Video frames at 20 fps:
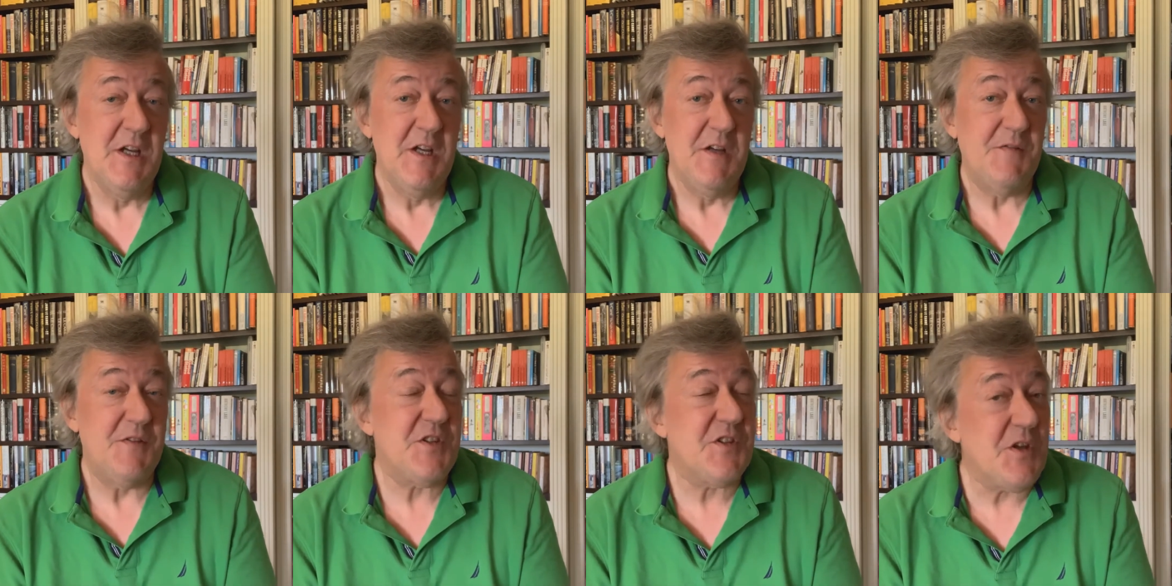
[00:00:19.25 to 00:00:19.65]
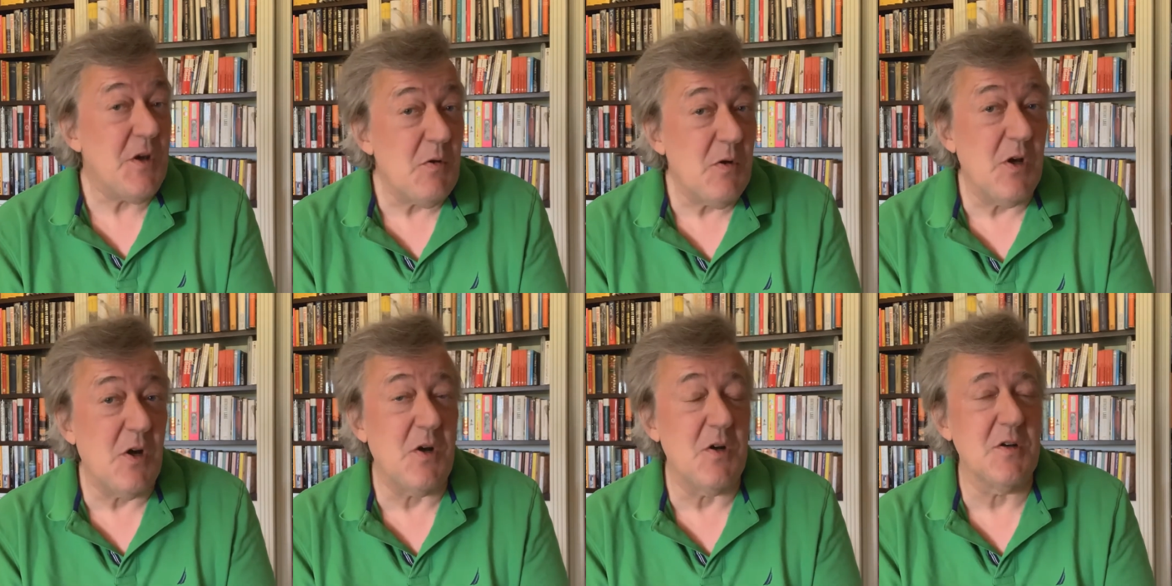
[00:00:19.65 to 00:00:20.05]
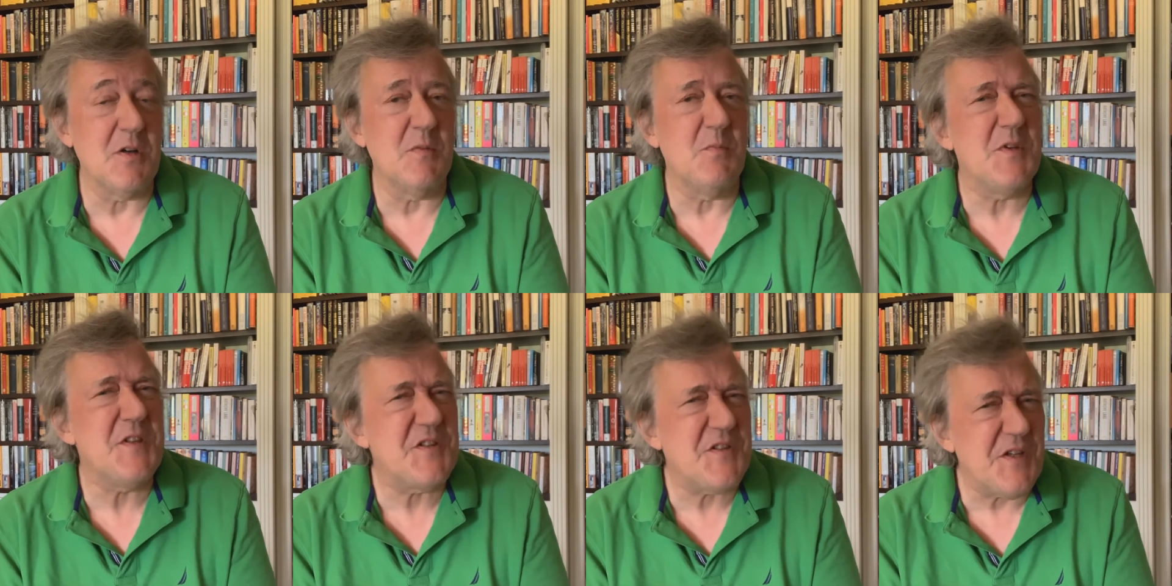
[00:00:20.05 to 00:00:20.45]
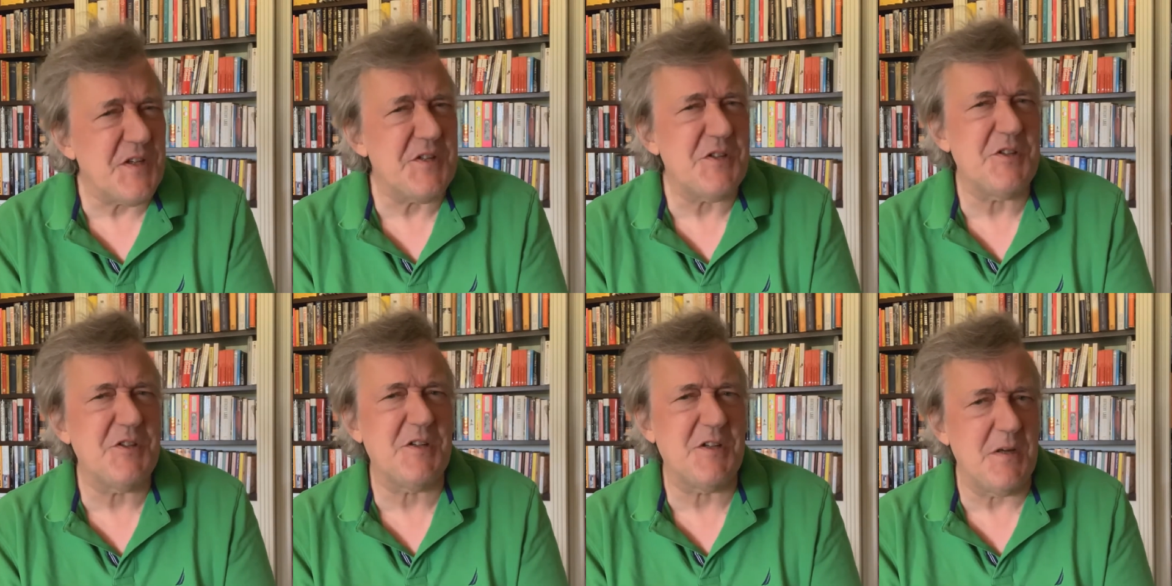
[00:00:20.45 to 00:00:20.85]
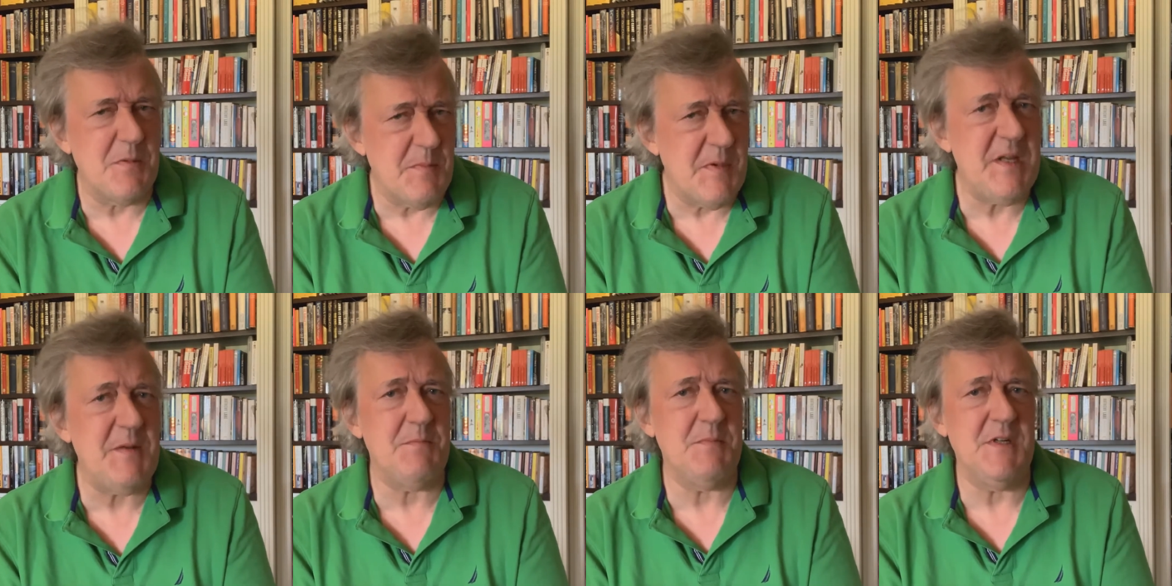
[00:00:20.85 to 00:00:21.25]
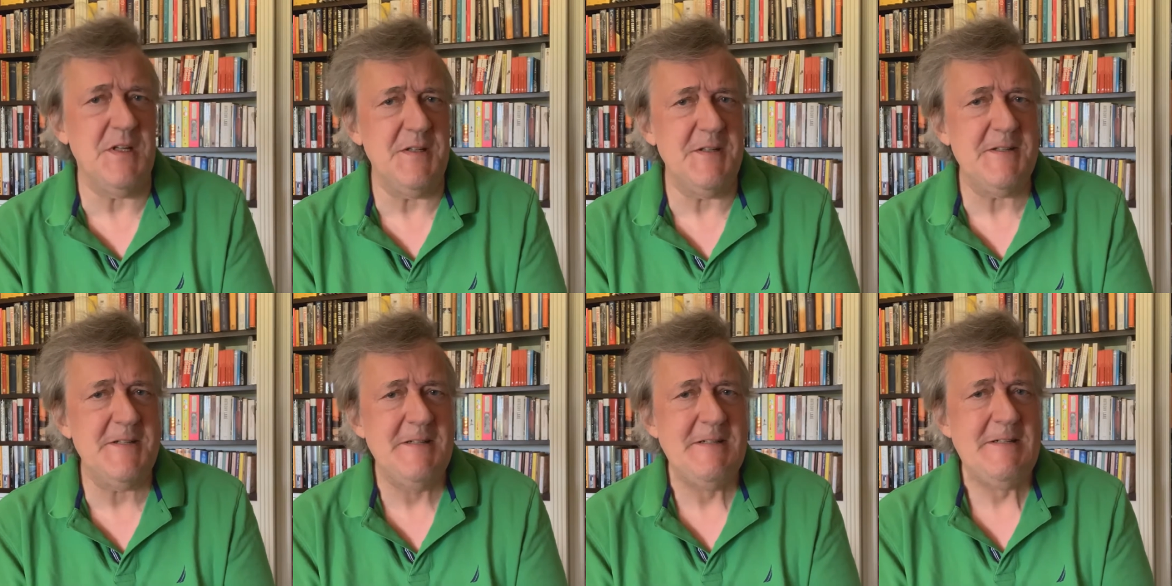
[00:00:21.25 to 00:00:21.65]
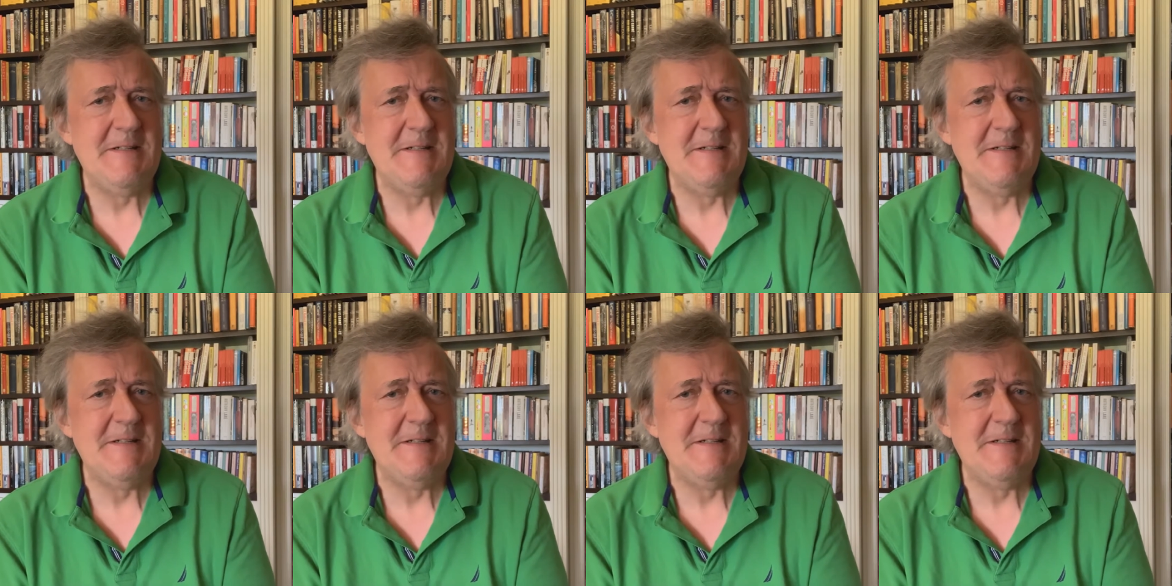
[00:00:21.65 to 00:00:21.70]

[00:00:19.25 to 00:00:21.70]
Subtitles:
for so long and with such commitment.